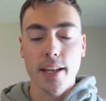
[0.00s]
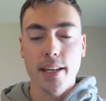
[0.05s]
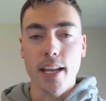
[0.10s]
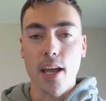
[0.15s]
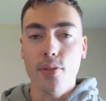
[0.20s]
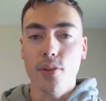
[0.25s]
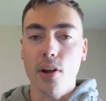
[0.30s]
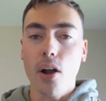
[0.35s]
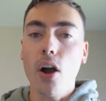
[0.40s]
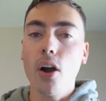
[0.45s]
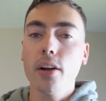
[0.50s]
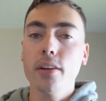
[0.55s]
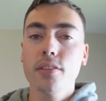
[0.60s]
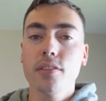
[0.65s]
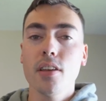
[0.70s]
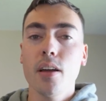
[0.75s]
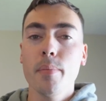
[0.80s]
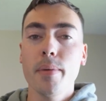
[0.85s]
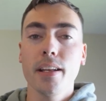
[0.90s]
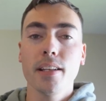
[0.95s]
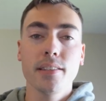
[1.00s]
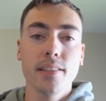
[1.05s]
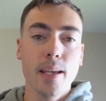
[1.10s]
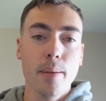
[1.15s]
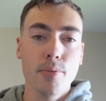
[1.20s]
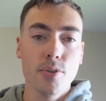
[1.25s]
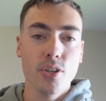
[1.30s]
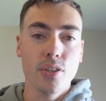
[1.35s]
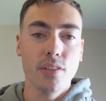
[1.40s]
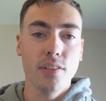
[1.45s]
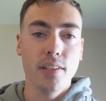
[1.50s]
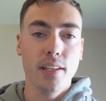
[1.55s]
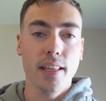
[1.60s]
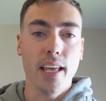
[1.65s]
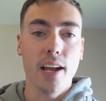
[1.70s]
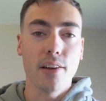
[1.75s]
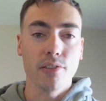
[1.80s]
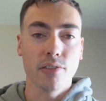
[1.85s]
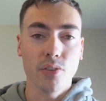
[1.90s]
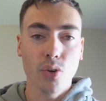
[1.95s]
Now, there are some exceptions to
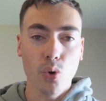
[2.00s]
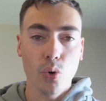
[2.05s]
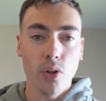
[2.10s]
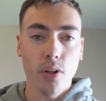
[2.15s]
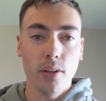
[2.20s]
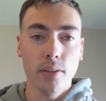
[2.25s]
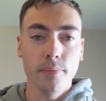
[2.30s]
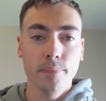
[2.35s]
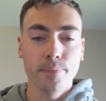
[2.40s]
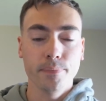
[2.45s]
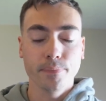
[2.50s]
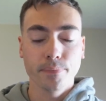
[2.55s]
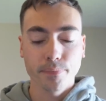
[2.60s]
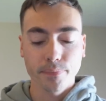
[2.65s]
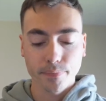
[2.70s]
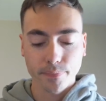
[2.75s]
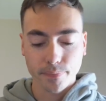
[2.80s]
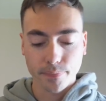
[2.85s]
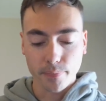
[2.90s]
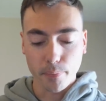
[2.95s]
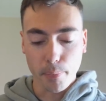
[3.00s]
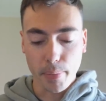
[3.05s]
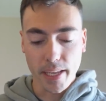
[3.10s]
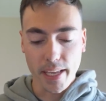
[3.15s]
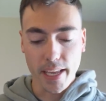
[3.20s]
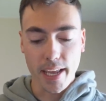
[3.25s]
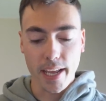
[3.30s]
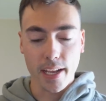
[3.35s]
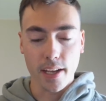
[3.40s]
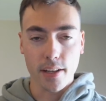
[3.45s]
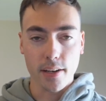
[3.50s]
that rule, being